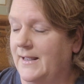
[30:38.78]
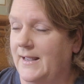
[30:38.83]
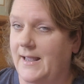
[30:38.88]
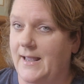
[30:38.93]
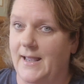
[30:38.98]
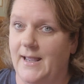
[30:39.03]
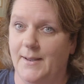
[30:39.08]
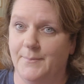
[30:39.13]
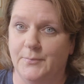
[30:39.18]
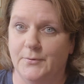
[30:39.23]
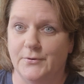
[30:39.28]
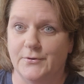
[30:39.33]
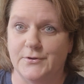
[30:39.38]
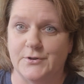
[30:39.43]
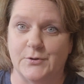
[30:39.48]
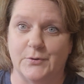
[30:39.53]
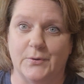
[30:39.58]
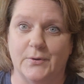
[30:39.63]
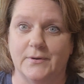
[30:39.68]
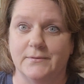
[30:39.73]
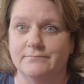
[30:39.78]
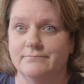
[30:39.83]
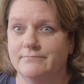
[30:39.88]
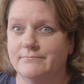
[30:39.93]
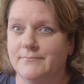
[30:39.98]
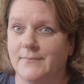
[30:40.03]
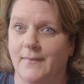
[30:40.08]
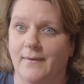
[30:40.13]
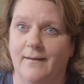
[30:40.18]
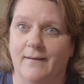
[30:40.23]
apples or
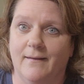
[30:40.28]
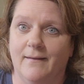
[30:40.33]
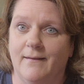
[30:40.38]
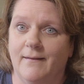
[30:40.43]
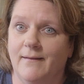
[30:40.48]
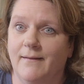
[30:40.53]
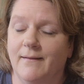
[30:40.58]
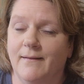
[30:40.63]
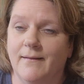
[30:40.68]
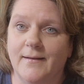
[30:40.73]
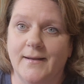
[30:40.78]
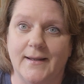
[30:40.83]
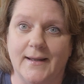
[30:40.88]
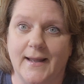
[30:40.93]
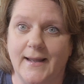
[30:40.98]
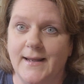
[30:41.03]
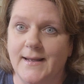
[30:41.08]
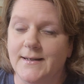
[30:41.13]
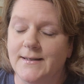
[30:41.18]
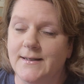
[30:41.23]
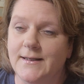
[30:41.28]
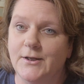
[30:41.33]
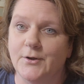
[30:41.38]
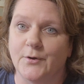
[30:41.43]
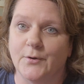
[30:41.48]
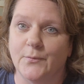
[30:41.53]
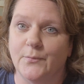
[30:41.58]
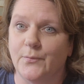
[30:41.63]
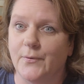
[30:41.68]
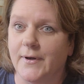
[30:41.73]
candy
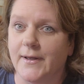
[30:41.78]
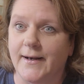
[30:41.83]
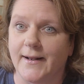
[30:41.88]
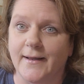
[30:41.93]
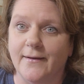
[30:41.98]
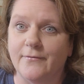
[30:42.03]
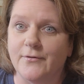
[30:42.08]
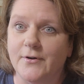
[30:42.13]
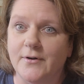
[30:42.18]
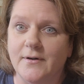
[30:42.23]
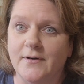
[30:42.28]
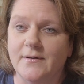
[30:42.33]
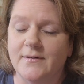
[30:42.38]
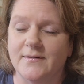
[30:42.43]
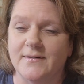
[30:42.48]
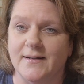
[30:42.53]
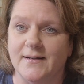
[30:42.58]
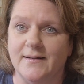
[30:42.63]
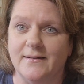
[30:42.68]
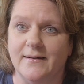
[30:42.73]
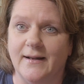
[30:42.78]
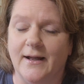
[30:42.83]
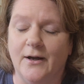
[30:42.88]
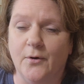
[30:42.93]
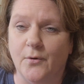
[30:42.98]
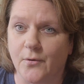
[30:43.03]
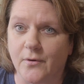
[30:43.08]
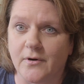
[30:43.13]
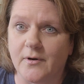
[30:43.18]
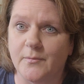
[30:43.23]
or whatever, and how
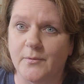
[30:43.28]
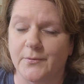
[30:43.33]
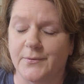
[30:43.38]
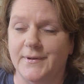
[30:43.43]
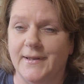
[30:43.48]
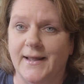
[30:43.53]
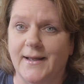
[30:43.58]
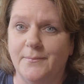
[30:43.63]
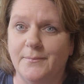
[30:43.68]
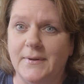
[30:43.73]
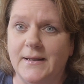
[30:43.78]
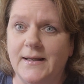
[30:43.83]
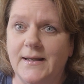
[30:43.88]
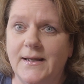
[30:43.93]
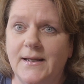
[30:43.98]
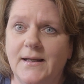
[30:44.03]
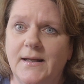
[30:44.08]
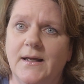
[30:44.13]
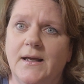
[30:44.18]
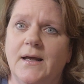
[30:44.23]
horrible would that be?